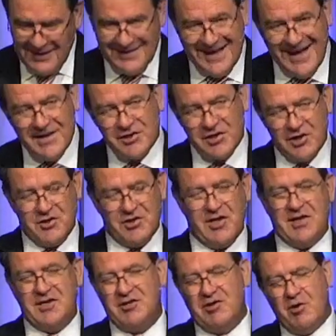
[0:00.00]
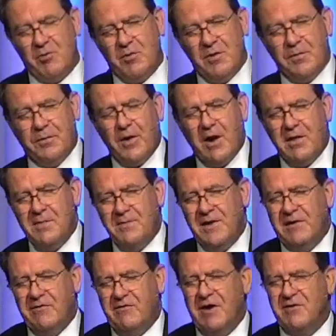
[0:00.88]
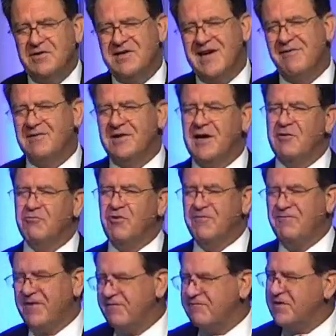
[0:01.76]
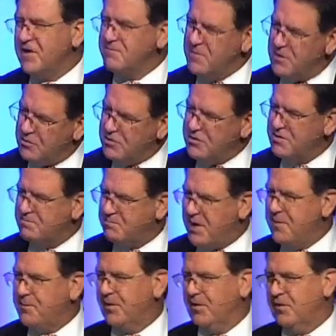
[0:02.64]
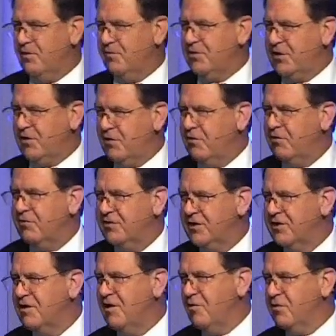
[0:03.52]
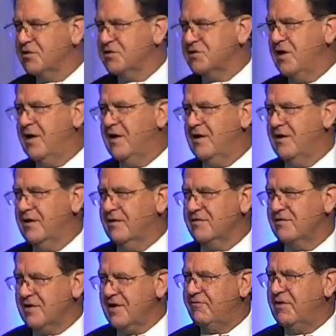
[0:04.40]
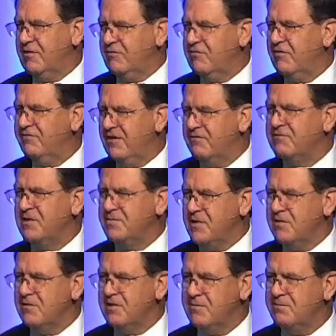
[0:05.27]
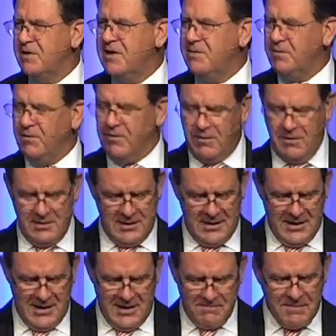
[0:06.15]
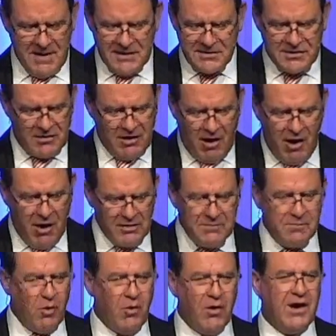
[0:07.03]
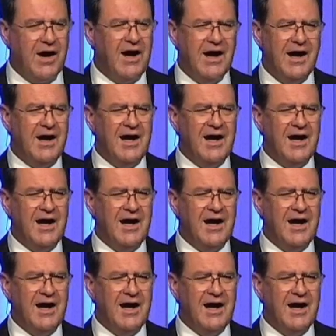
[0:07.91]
They suggest there would probably been around 750 million people on the earth in Noah's day. 750 million people. Makes it all the more